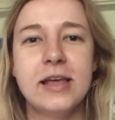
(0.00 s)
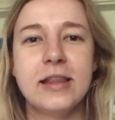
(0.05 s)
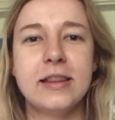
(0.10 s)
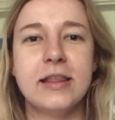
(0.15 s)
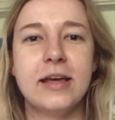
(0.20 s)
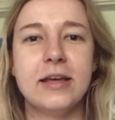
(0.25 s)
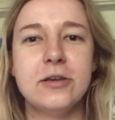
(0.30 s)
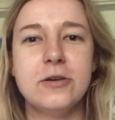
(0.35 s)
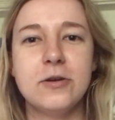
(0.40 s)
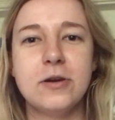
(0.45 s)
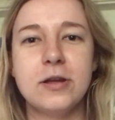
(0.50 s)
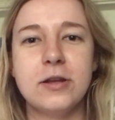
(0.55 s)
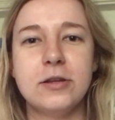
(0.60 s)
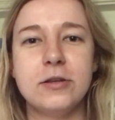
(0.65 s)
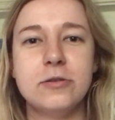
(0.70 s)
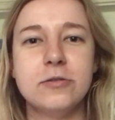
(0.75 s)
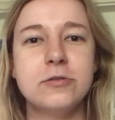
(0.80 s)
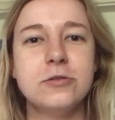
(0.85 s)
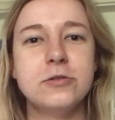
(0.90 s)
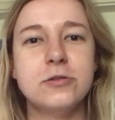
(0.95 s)
that you can
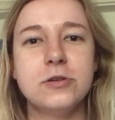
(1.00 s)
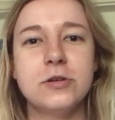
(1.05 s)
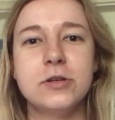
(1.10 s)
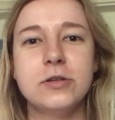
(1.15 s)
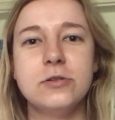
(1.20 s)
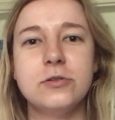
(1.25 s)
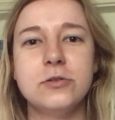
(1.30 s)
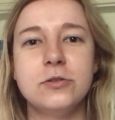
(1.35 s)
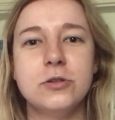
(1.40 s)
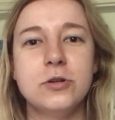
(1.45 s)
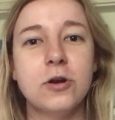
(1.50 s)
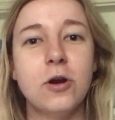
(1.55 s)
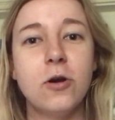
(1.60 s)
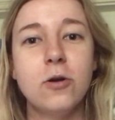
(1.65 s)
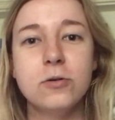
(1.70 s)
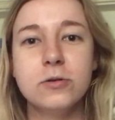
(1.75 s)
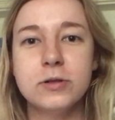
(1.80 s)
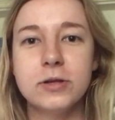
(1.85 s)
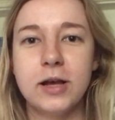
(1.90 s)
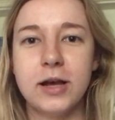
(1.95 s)
use, you can do your
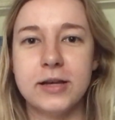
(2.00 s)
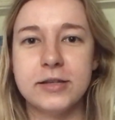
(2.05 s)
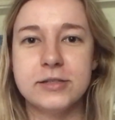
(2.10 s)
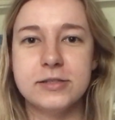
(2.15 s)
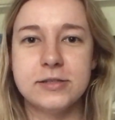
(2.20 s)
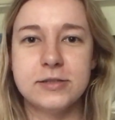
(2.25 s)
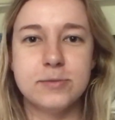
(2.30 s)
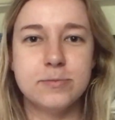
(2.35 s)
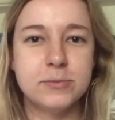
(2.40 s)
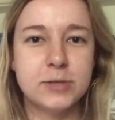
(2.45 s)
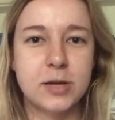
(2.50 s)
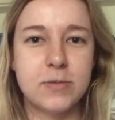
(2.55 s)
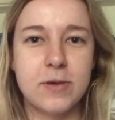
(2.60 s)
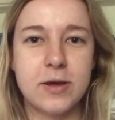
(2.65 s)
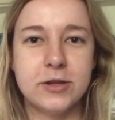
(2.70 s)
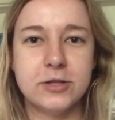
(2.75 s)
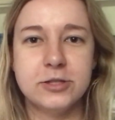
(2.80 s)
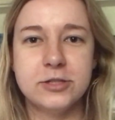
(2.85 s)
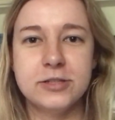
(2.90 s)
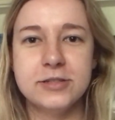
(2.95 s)
own custom
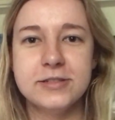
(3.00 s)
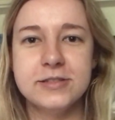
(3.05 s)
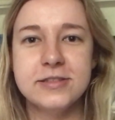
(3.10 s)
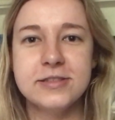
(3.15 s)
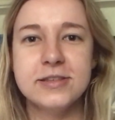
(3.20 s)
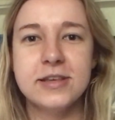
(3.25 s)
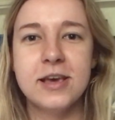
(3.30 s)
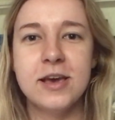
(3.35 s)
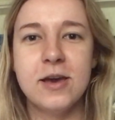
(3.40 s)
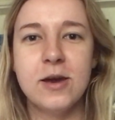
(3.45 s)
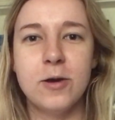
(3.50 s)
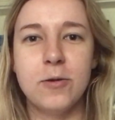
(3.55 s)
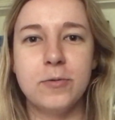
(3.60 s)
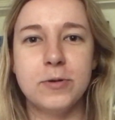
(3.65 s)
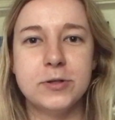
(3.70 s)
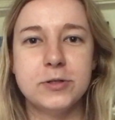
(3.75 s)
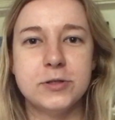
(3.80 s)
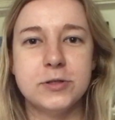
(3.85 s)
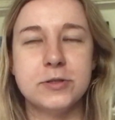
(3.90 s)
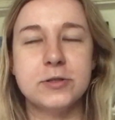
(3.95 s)
dimensions,
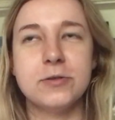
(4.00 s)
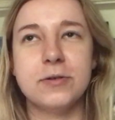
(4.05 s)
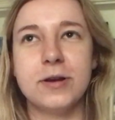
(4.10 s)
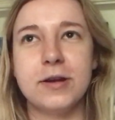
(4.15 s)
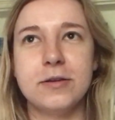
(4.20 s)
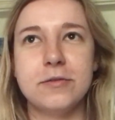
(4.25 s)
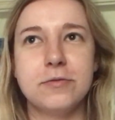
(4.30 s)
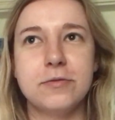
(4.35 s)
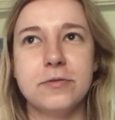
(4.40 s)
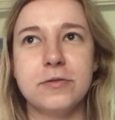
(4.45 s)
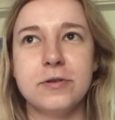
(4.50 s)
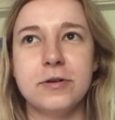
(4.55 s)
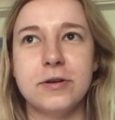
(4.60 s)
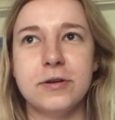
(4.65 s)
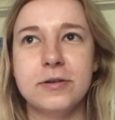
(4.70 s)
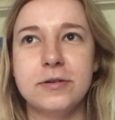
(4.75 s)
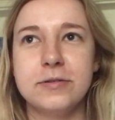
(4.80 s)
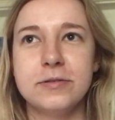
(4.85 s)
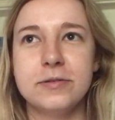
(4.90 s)
which is great for